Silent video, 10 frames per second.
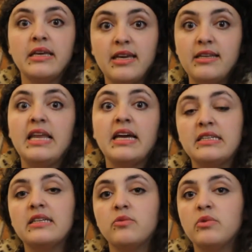
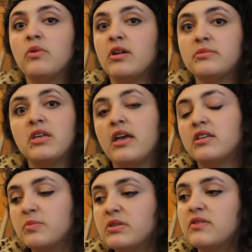connecting with what I'm
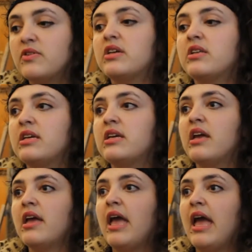saying specifically,
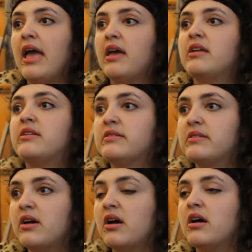and